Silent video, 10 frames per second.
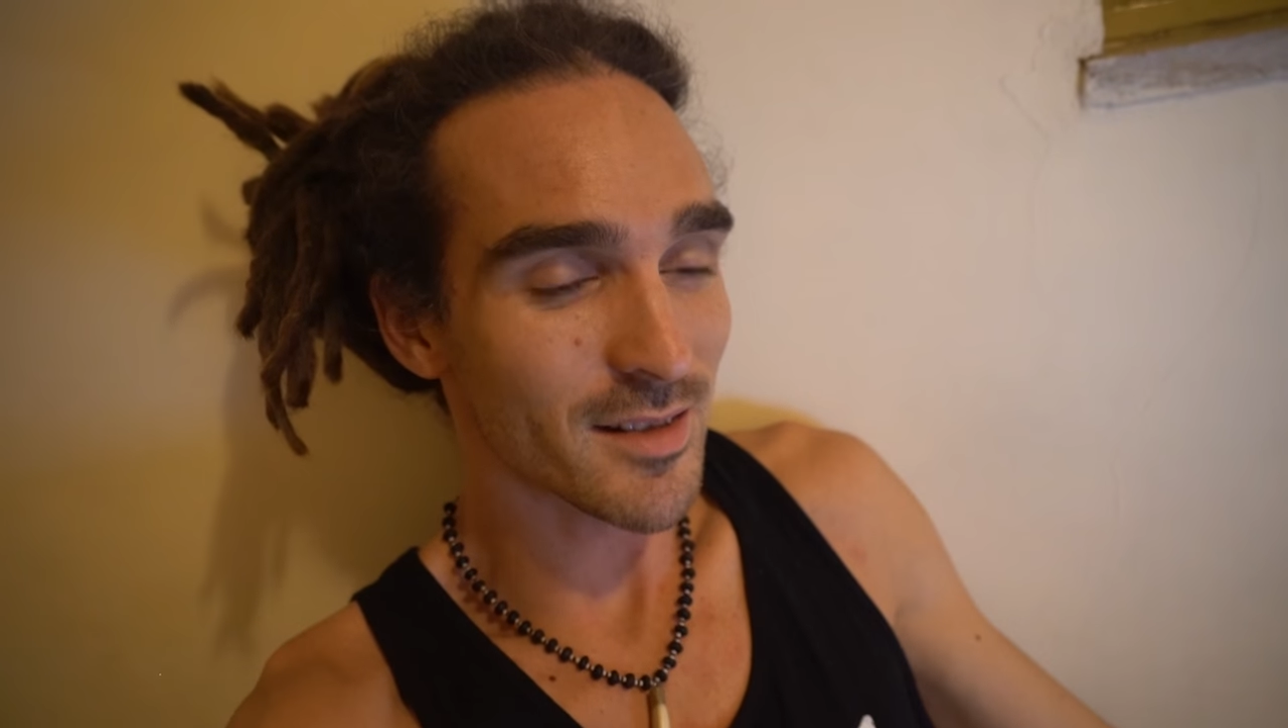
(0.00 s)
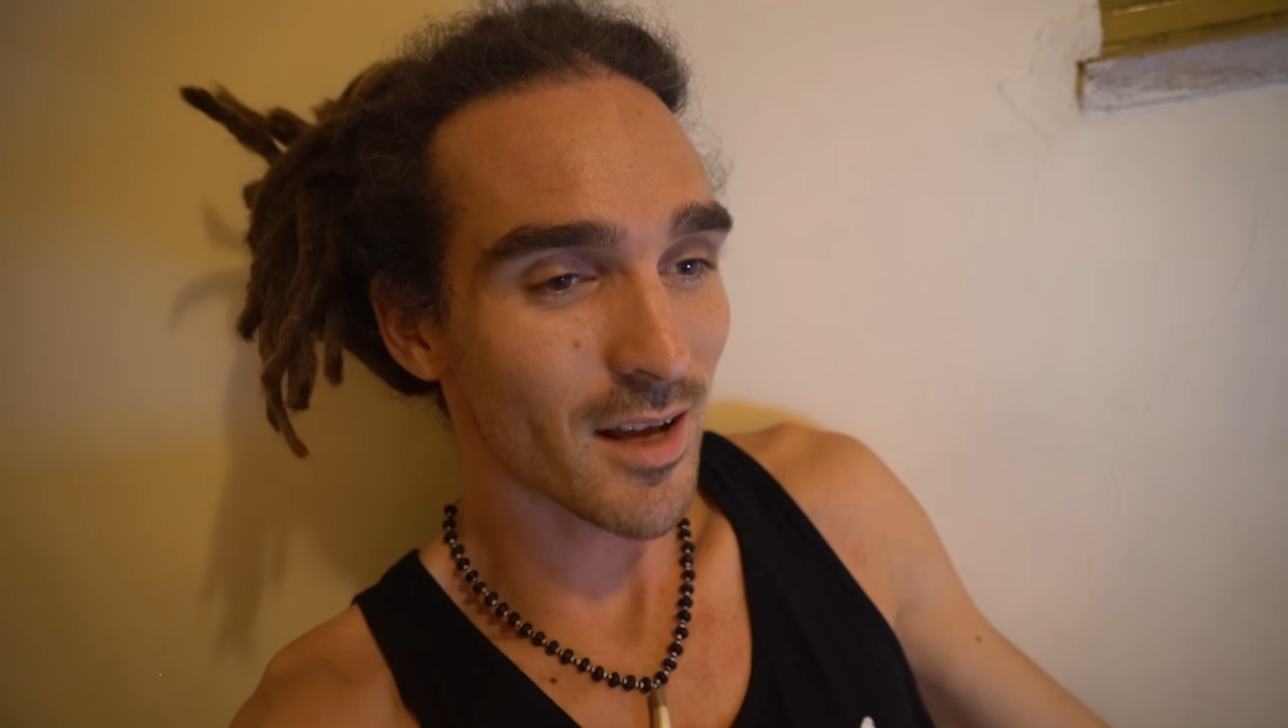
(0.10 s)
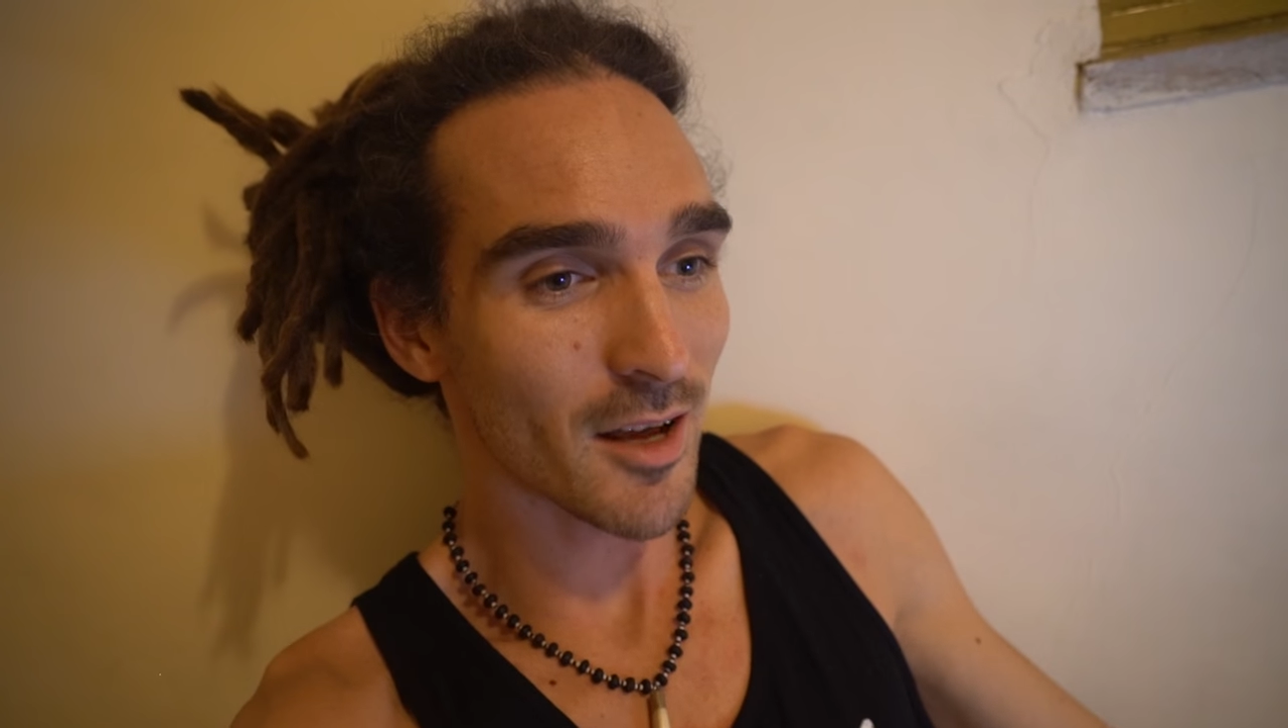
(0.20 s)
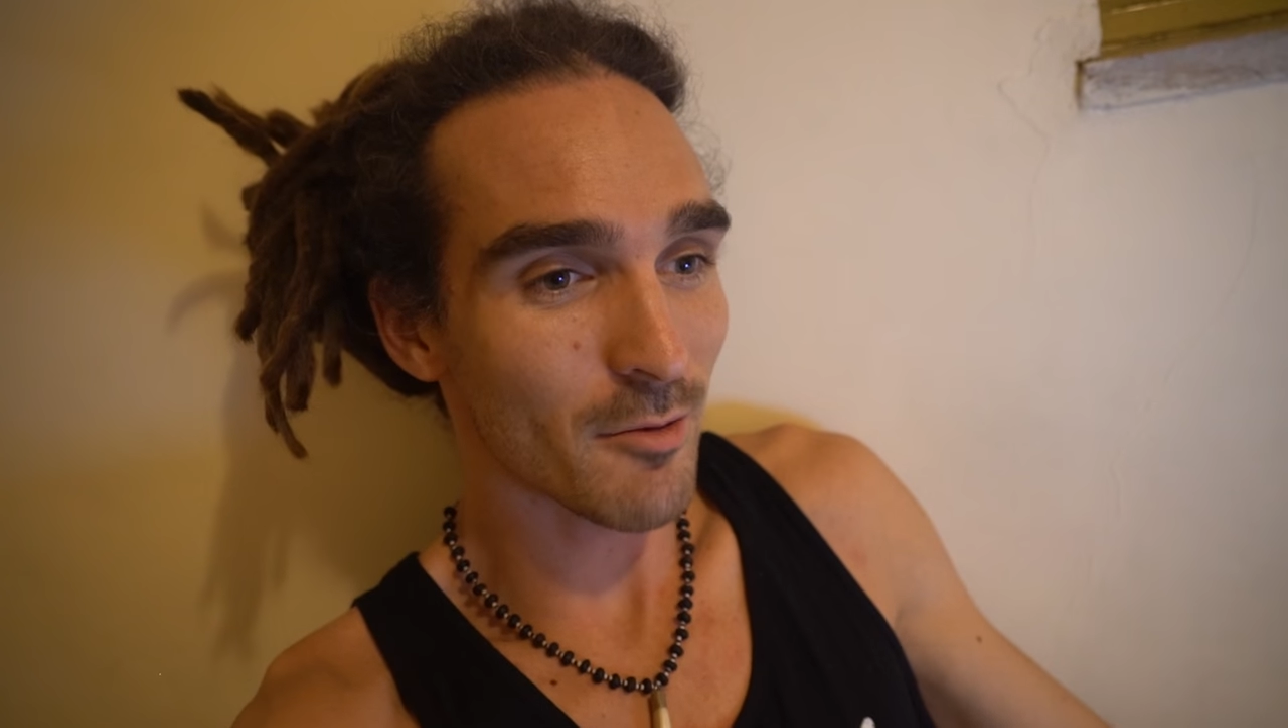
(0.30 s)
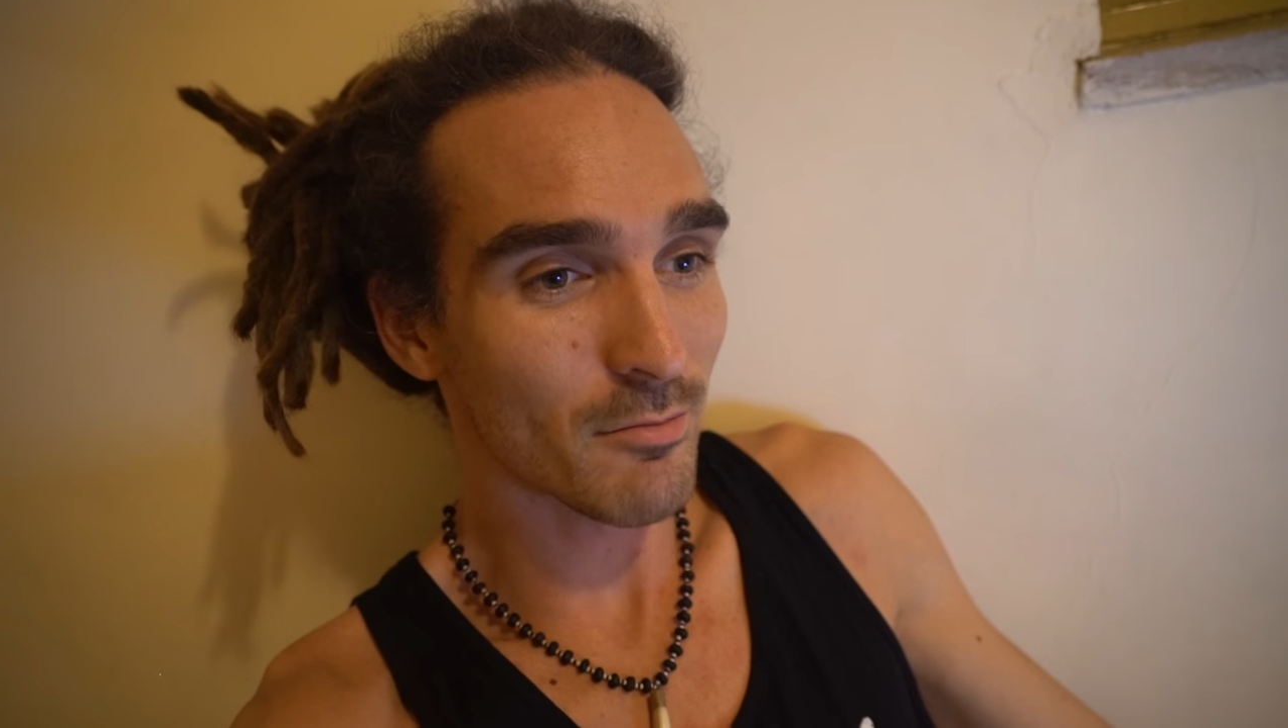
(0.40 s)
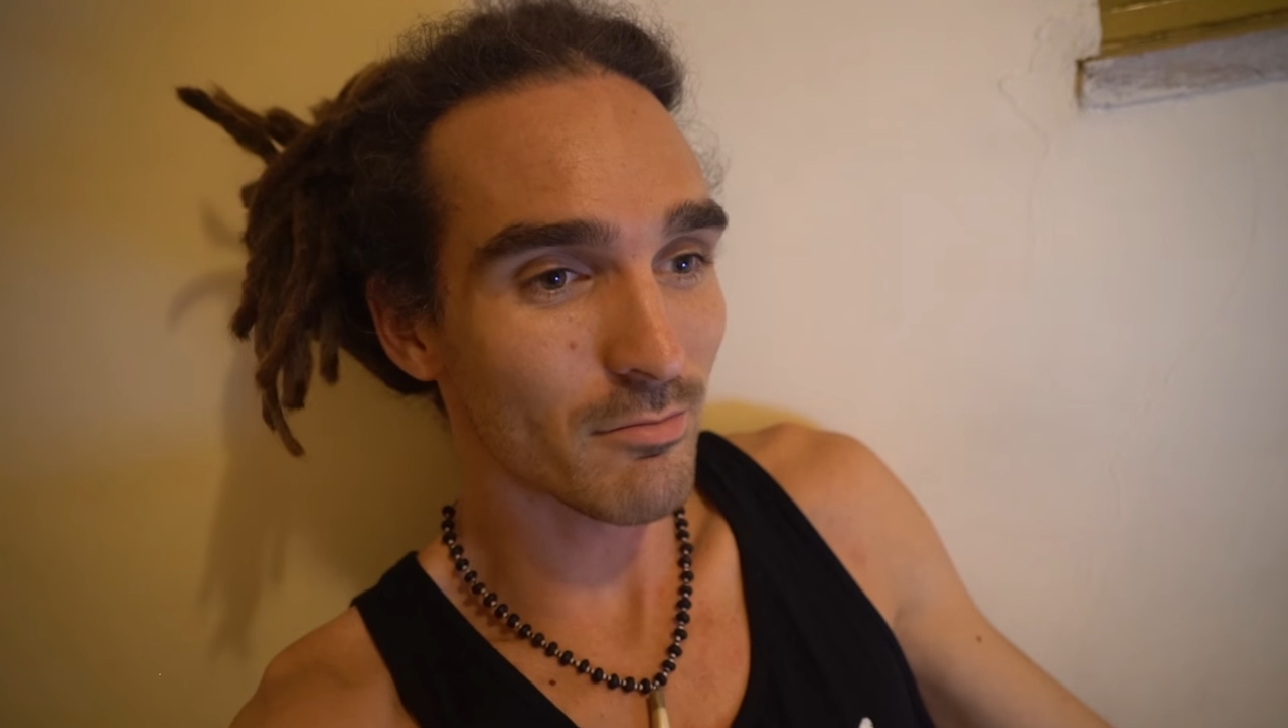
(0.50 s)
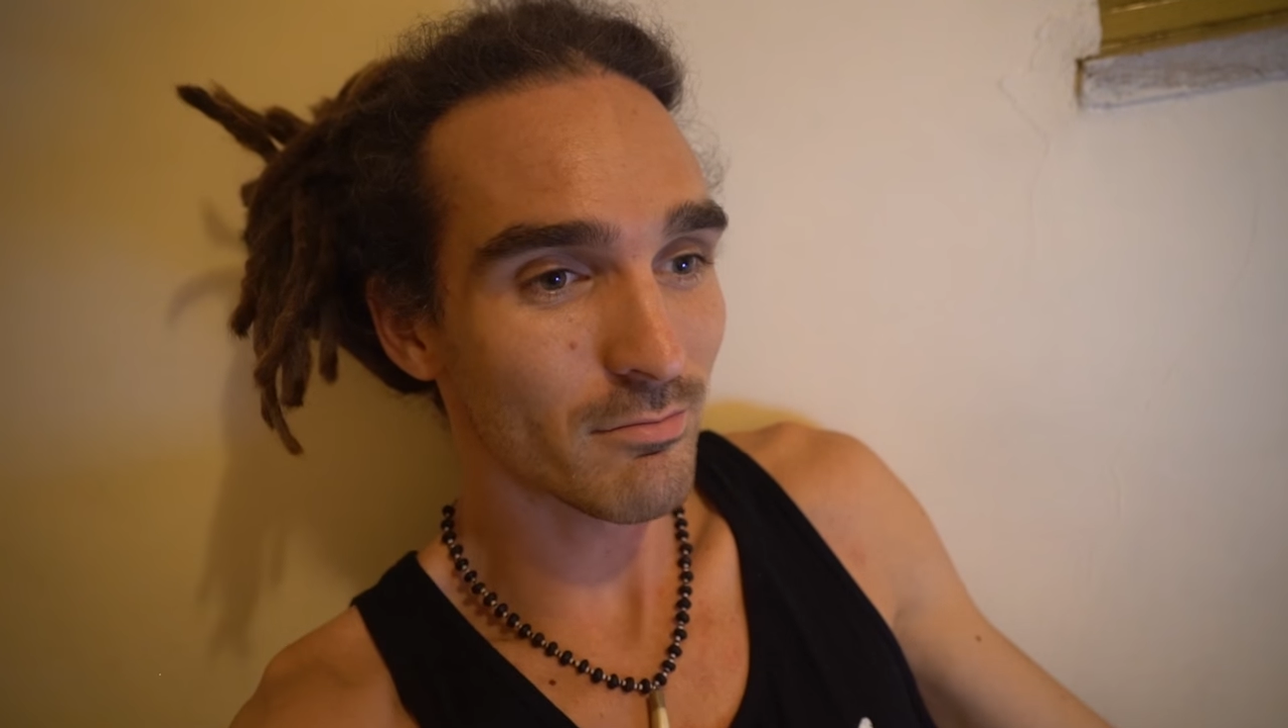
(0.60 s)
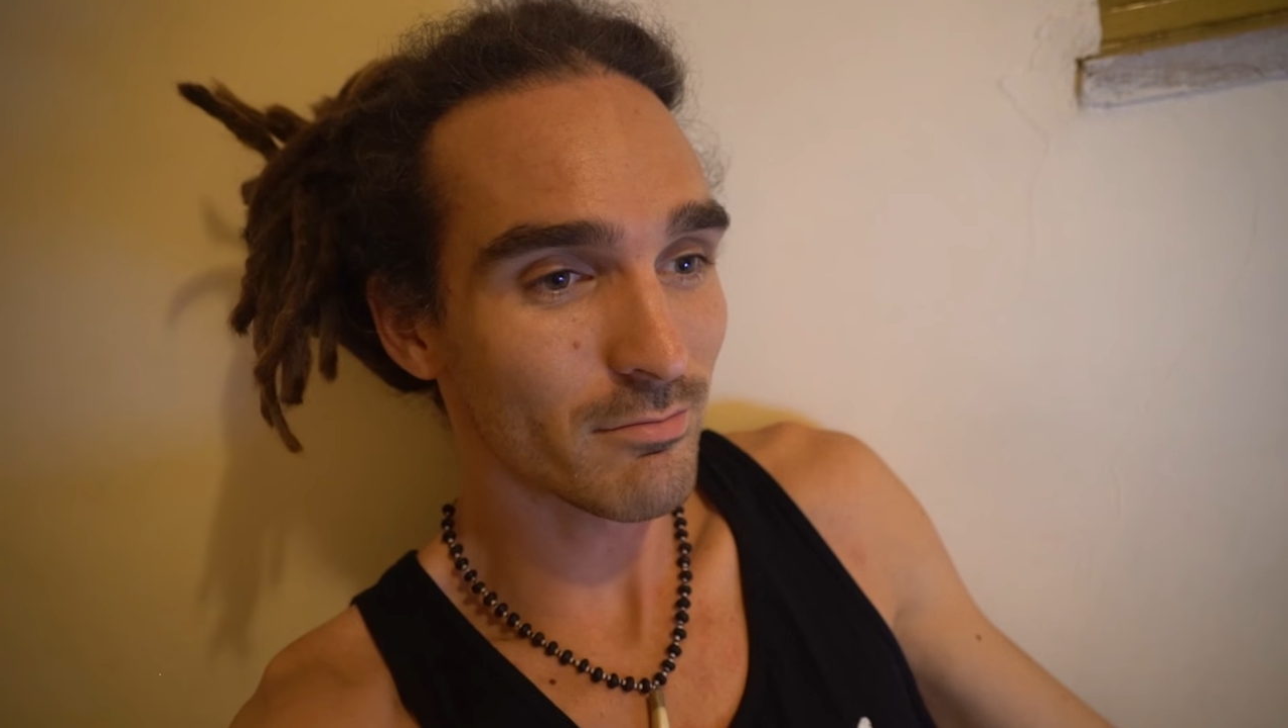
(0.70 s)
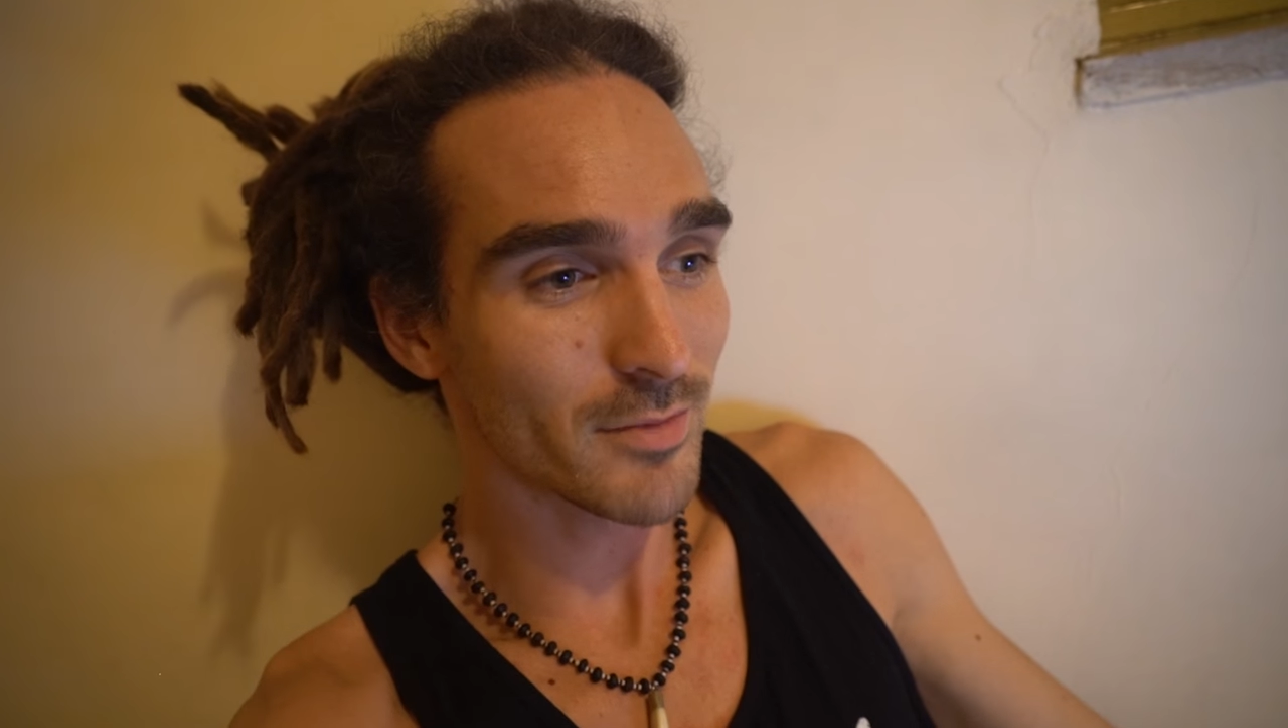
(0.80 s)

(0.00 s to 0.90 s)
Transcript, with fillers: um,